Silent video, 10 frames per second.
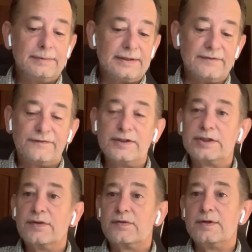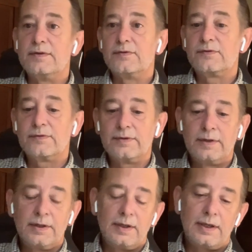efficiencies,
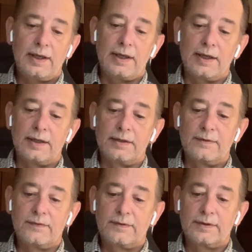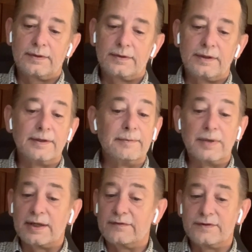and
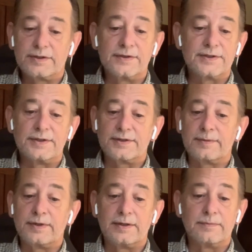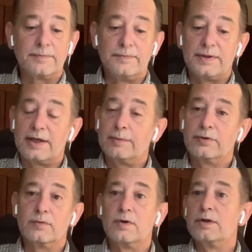by efficiencies, I mean being able
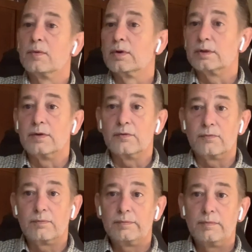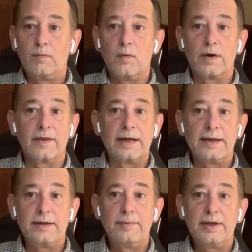to run your workloads where they
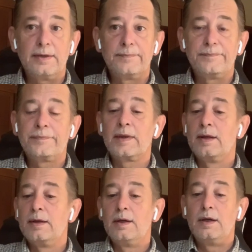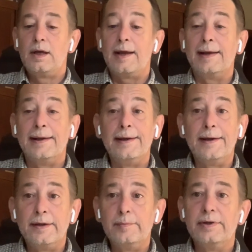need to be,
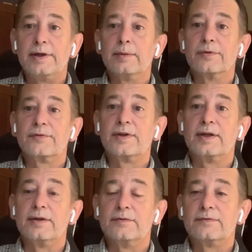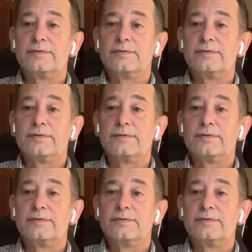and being able to save,